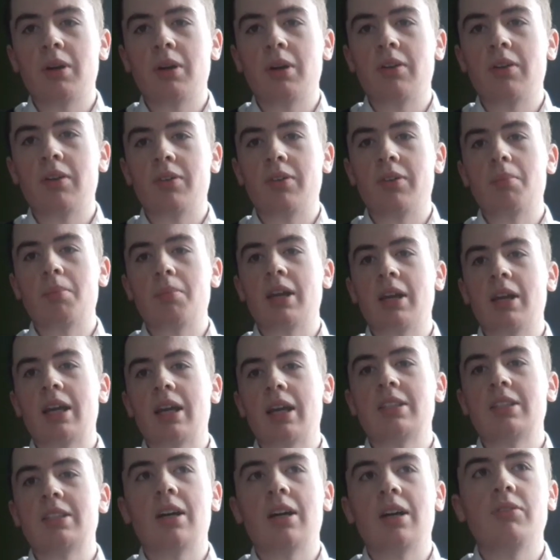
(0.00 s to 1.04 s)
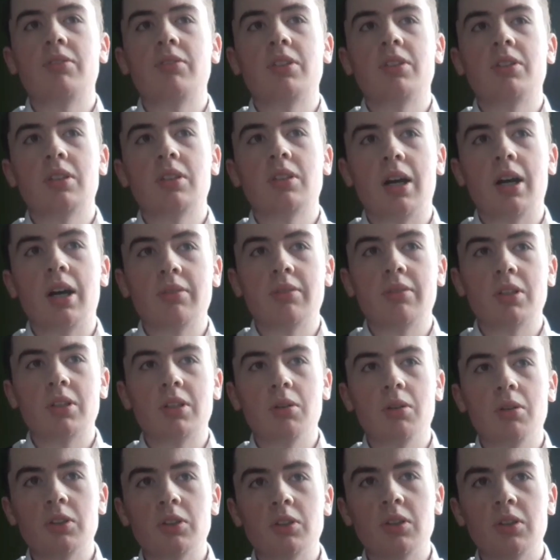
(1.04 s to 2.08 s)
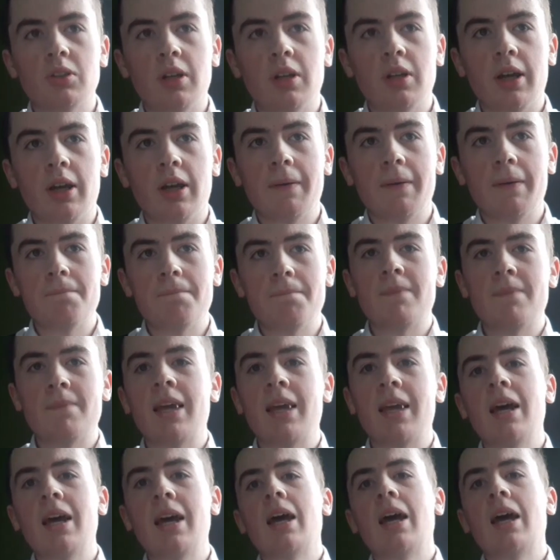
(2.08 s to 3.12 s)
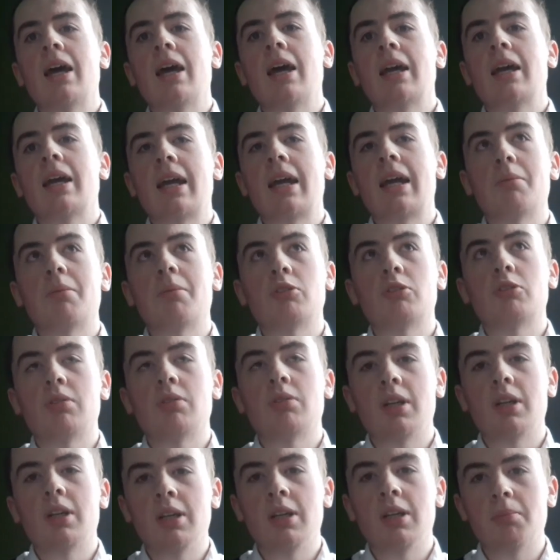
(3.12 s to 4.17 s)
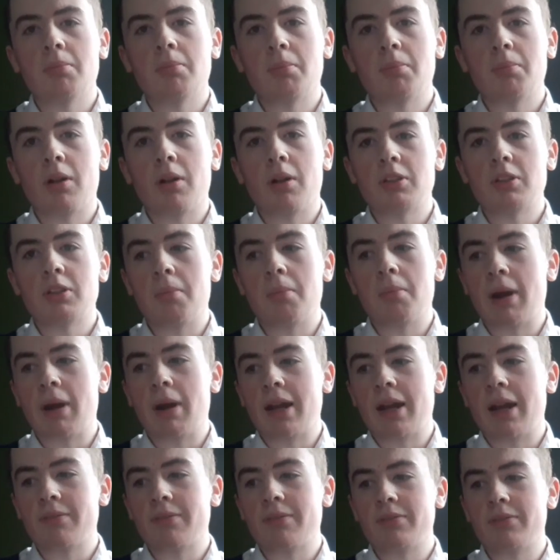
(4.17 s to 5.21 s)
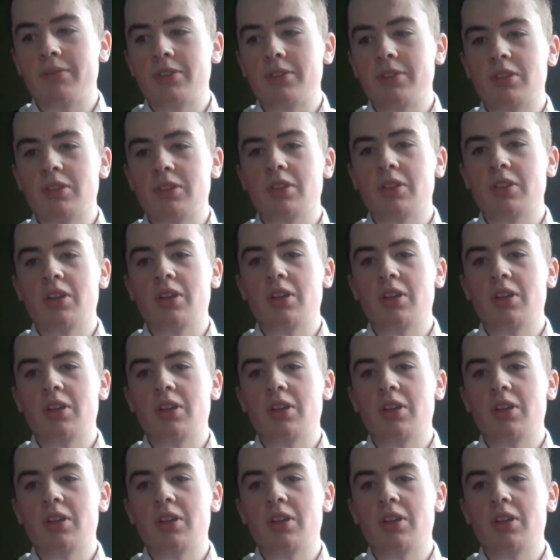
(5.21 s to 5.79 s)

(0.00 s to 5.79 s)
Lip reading: With in my case, I've chosen chemistry, biology, and maths.